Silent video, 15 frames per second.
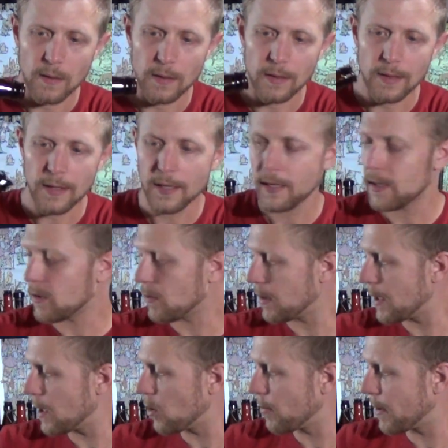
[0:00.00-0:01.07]

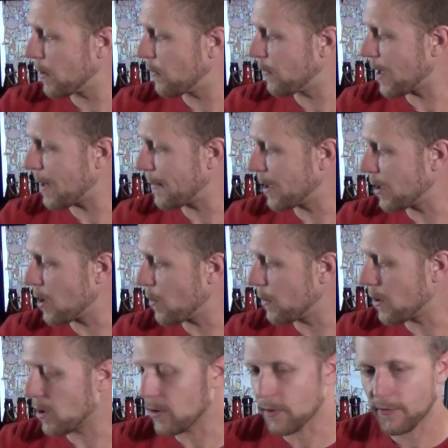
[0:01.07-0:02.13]
Little bit of sediment going
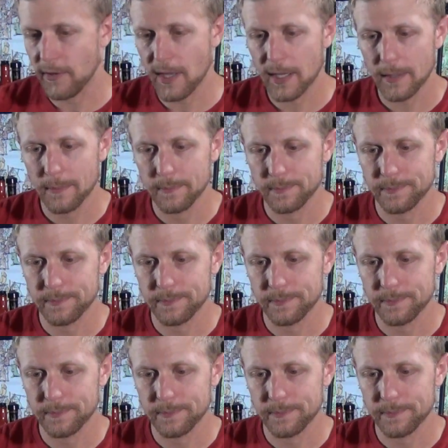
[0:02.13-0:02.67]
there, it looks like.